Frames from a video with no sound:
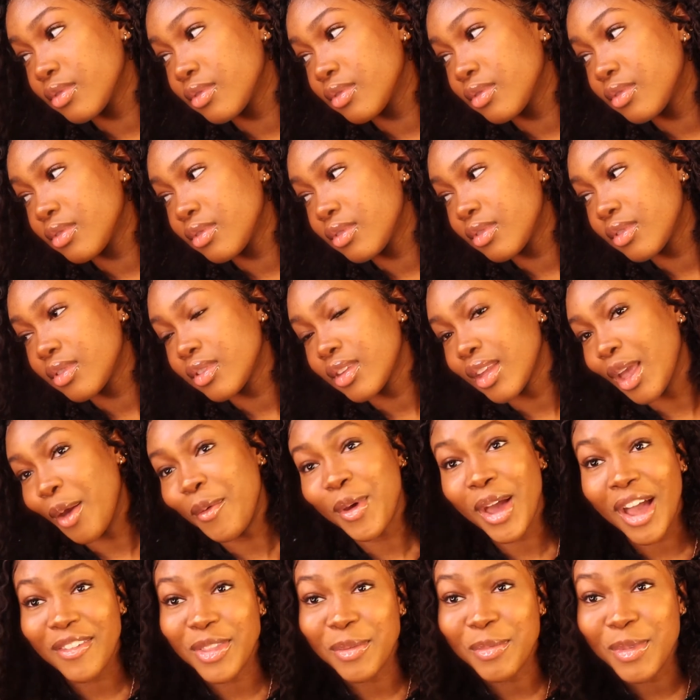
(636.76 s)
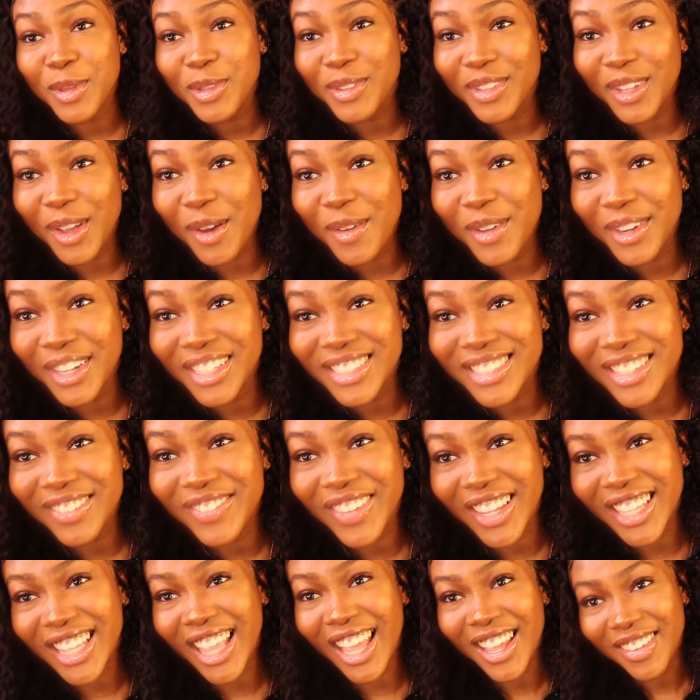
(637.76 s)
And we have the music going and
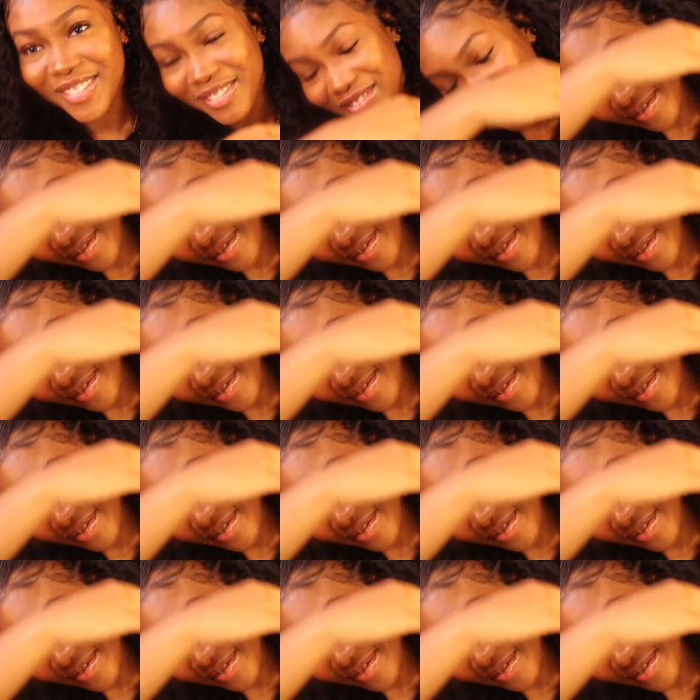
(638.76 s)
stuff like that.